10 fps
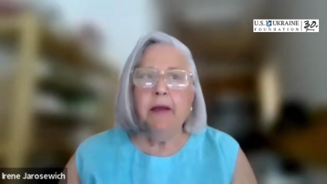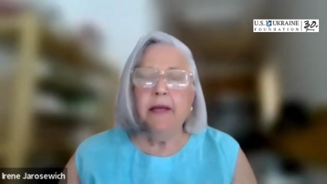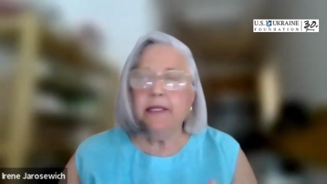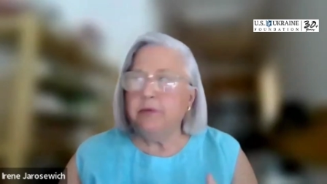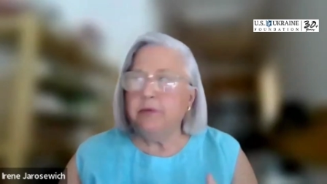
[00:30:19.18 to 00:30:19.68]

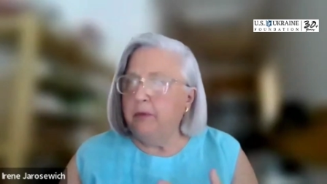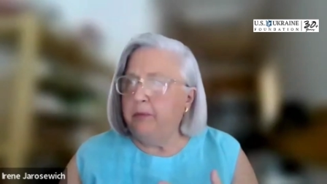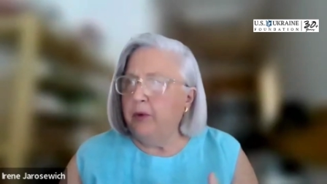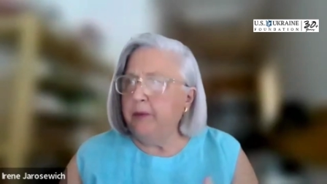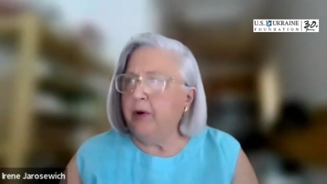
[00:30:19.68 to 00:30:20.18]
That's
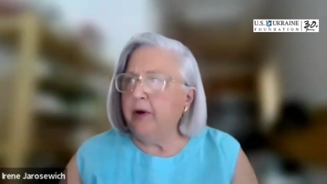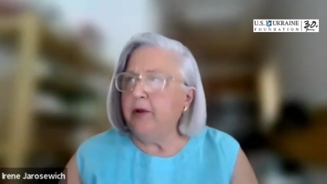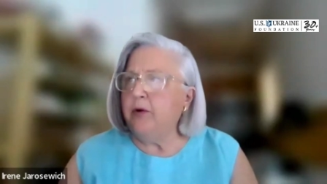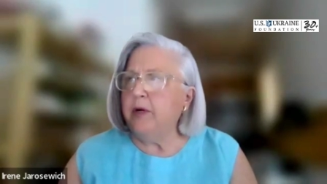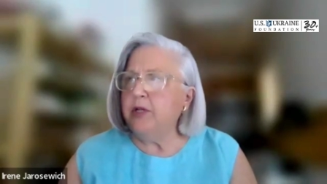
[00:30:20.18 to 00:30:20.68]
one part of the
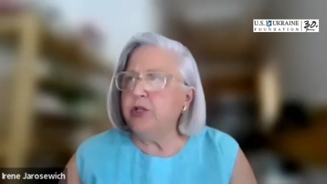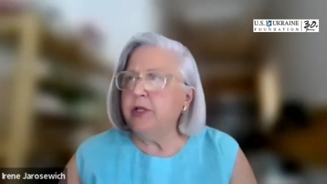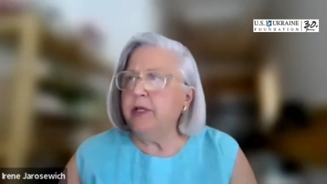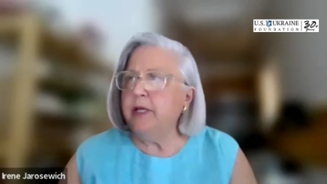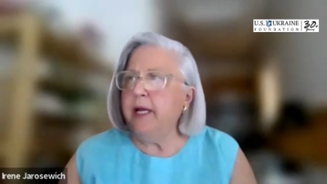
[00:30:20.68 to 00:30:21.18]

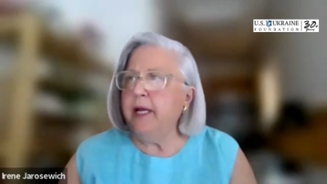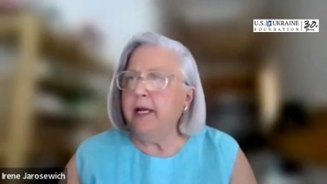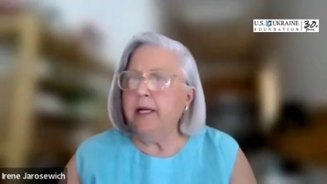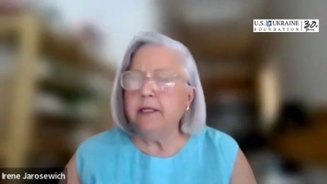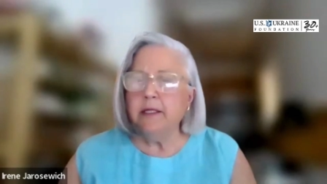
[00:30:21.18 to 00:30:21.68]
question.
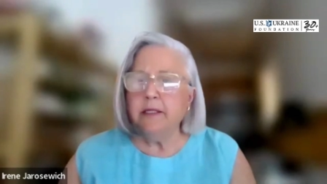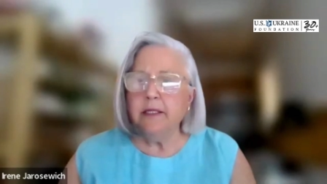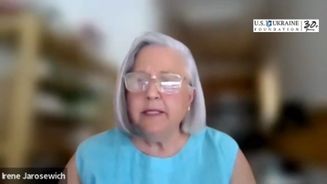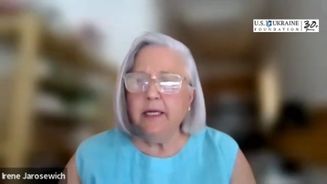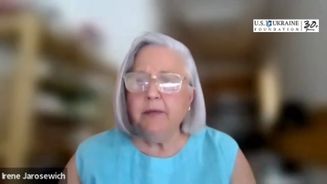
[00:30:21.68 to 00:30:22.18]
And the
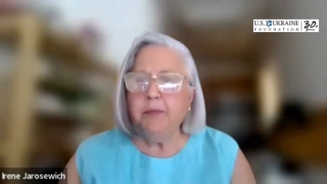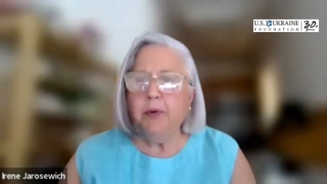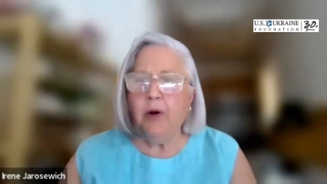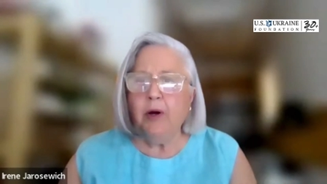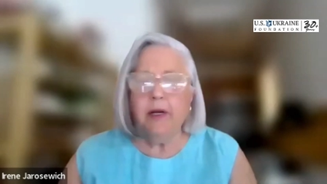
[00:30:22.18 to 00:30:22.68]
second
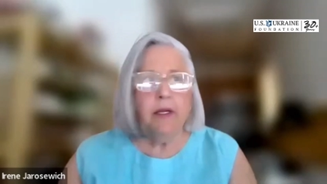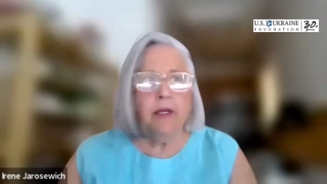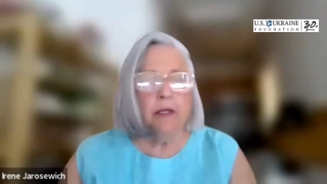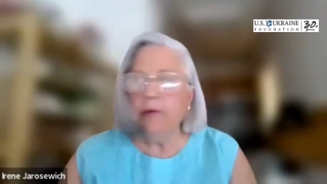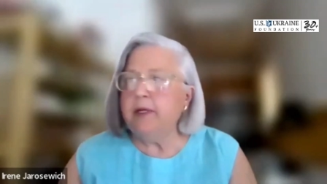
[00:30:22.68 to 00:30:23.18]
part
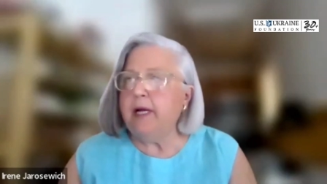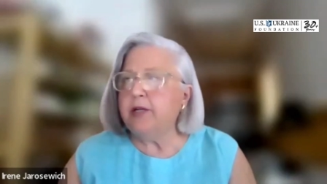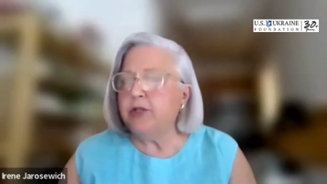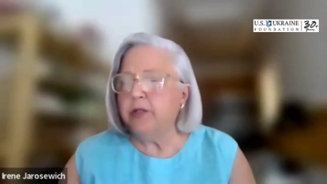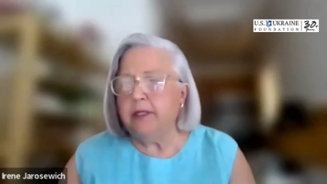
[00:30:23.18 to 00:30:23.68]
really
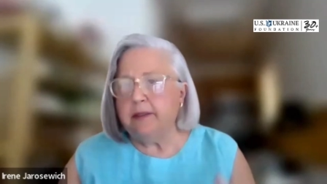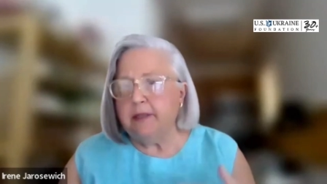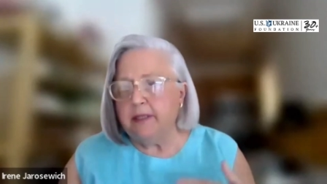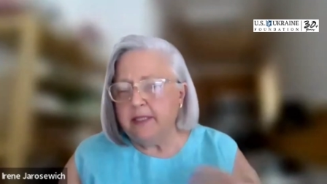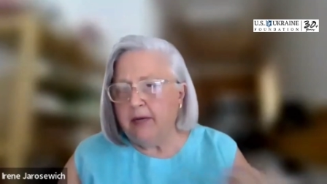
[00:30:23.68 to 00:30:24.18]
actually
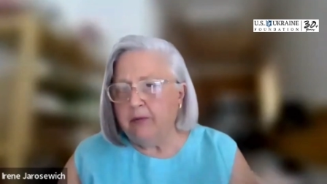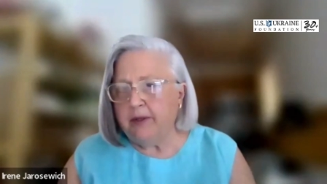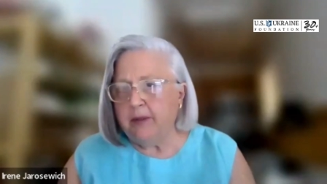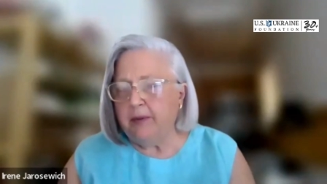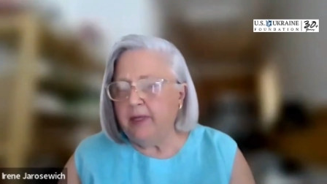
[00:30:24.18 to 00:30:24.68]
is not
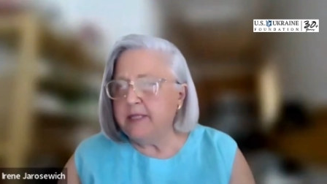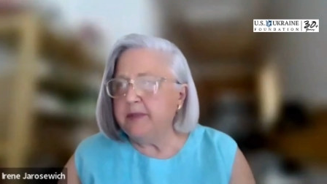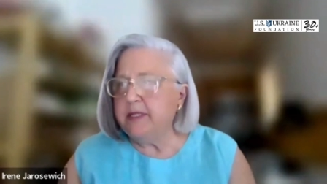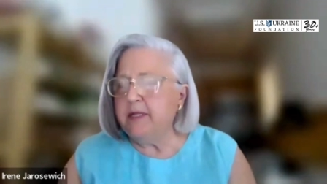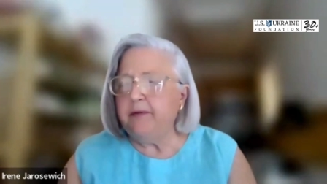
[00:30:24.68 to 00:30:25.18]
with the plant
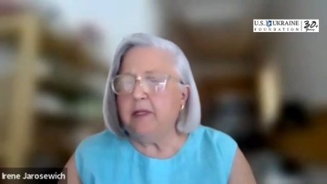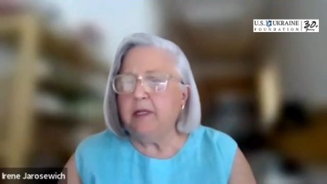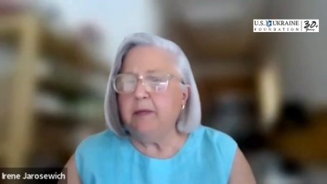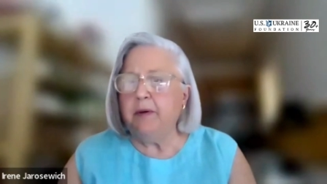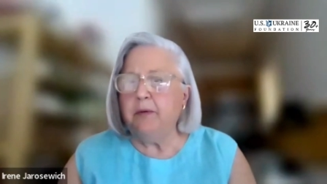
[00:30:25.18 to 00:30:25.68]

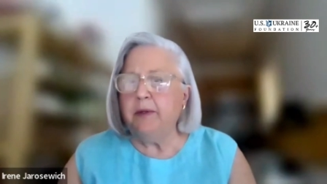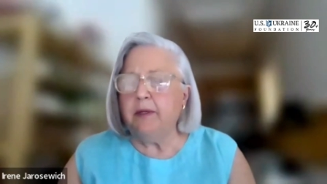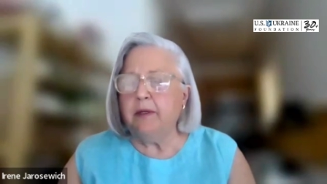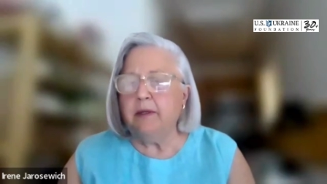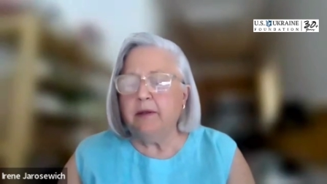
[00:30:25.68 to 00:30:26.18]
specifically, but
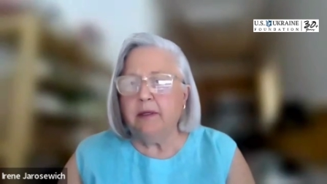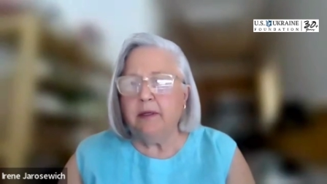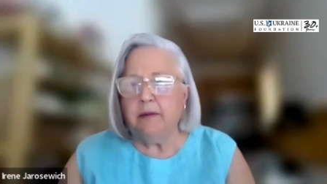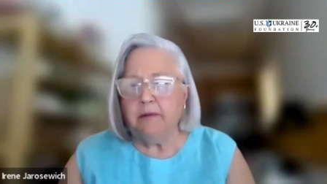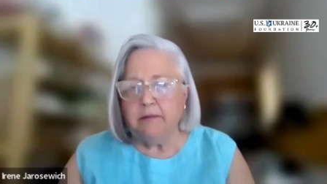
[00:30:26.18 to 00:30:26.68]
with
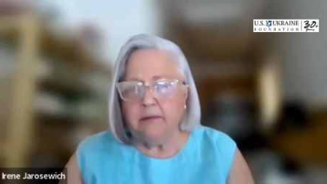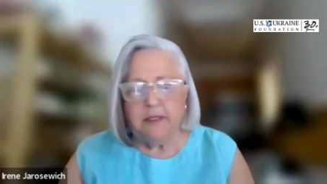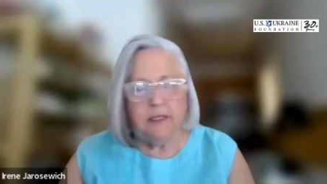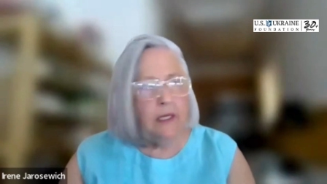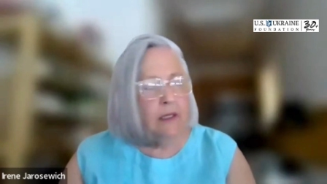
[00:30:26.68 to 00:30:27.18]

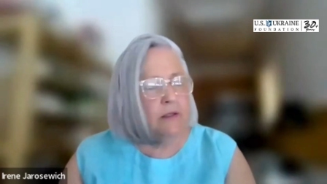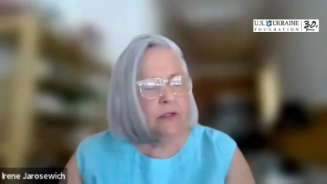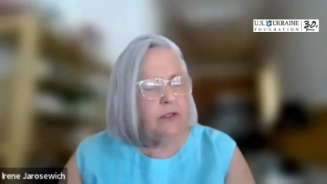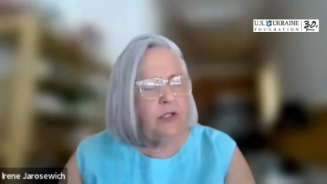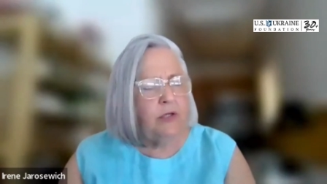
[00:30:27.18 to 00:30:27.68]
as
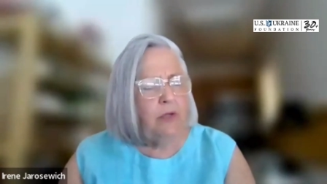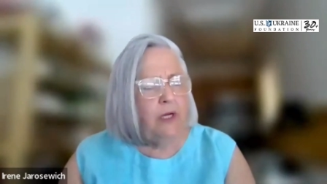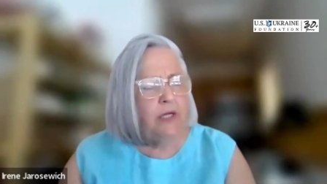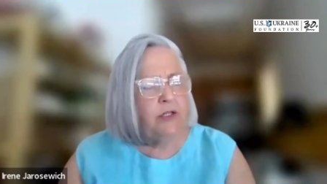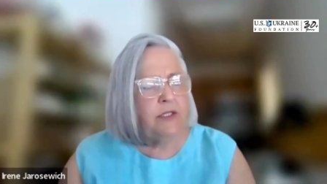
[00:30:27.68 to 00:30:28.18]
General
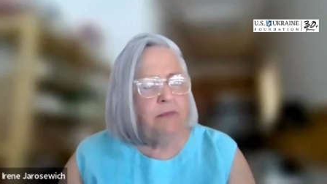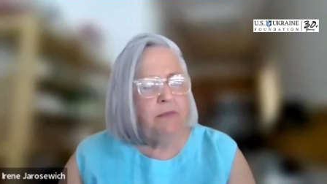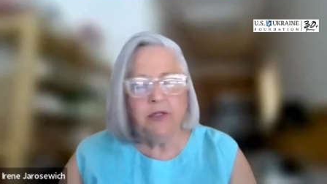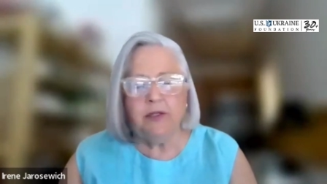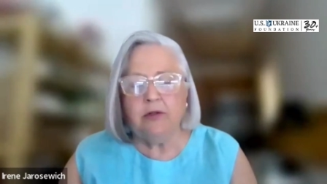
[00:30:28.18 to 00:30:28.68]
Hodges
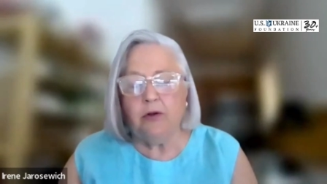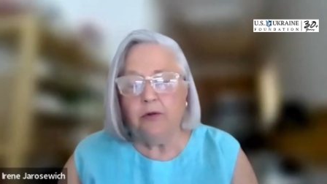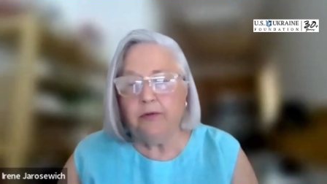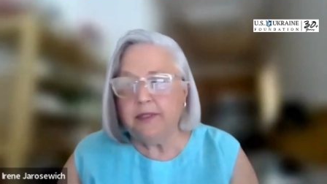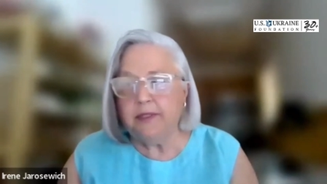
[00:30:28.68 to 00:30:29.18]
mentioned, the
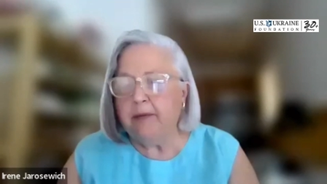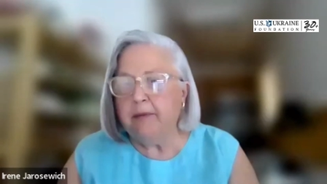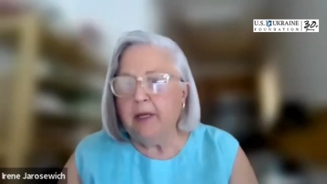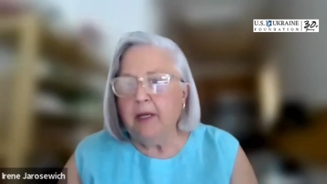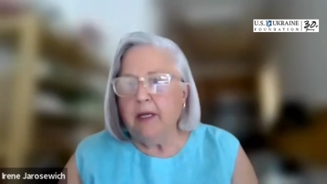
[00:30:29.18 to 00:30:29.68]
Kakhovka Dam